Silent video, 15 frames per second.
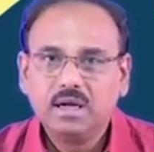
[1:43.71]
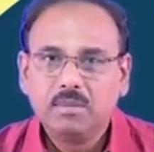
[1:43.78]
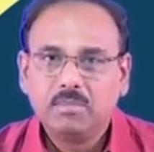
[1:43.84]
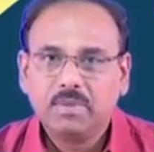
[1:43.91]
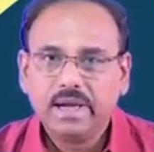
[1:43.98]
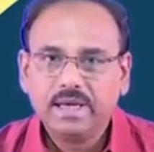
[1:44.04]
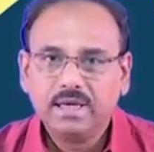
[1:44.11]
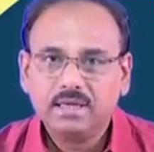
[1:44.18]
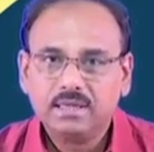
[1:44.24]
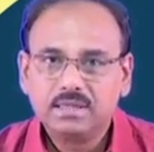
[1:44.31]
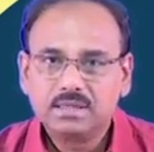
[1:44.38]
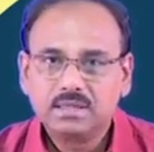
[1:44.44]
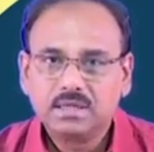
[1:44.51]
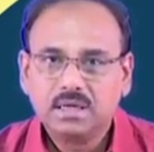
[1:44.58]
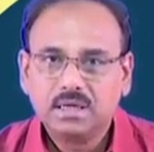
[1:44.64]

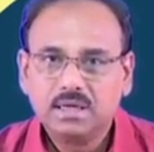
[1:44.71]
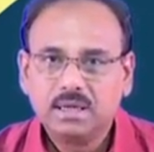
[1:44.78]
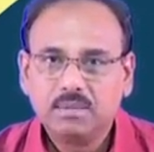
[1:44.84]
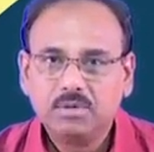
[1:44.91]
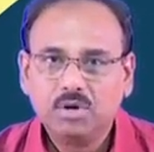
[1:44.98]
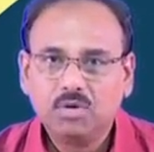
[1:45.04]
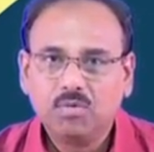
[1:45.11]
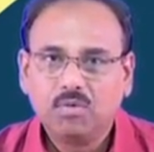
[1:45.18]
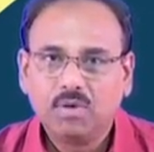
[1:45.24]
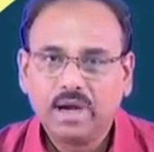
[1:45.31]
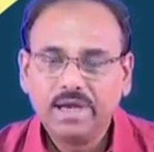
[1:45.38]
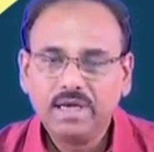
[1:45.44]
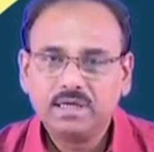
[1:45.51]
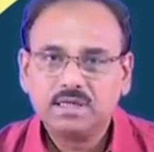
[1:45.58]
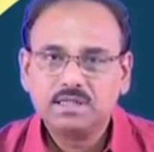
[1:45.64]
minus W
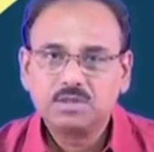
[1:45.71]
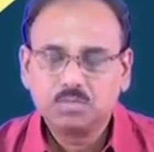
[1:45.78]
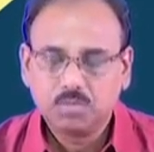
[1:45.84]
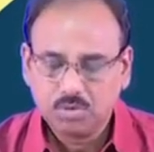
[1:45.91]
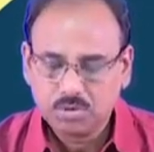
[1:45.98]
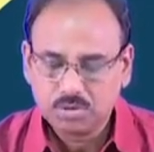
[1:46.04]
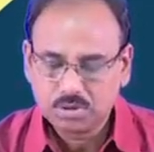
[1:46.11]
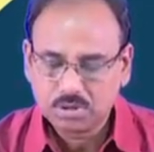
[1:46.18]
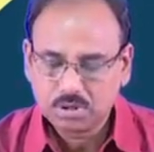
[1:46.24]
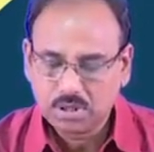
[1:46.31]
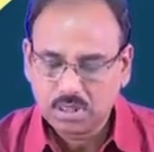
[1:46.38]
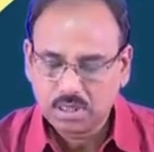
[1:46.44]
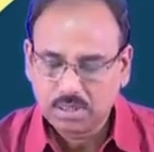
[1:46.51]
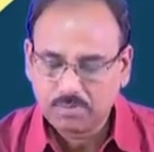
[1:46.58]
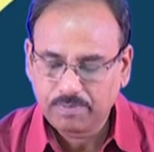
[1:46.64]
y transpose
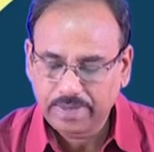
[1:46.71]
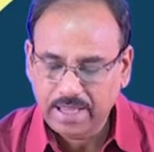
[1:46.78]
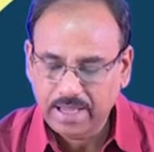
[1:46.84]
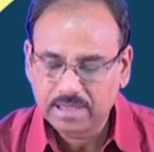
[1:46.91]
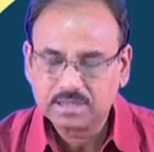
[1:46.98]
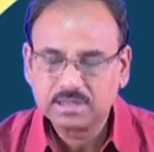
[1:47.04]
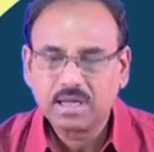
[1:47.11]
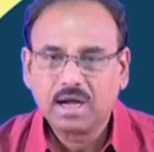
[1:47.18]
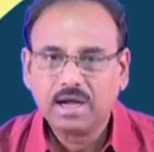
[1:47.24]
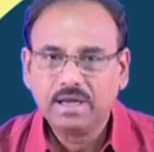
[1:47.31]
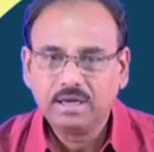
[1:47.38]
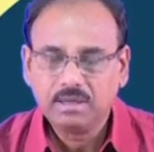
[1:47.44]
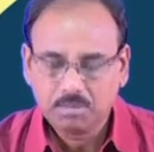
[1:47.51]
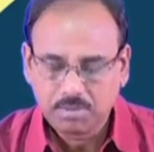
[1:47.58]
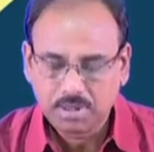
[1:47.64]
x
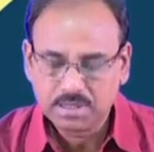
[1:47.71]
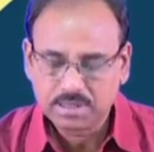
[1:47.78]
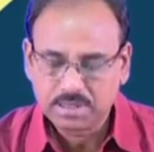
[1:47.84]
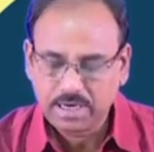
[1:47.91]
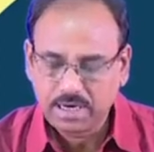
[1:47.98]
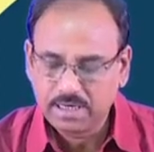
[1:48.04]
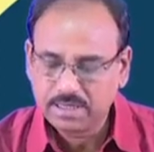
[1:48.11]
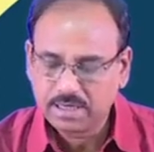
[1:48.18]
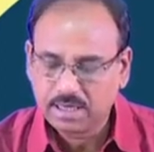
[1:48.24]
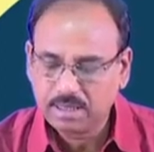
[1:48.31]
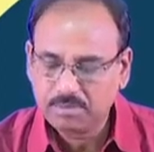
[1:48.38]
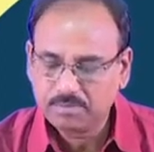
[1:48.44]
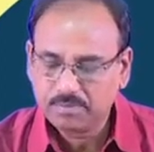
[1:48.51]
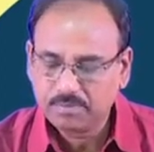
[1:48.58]
I plus delta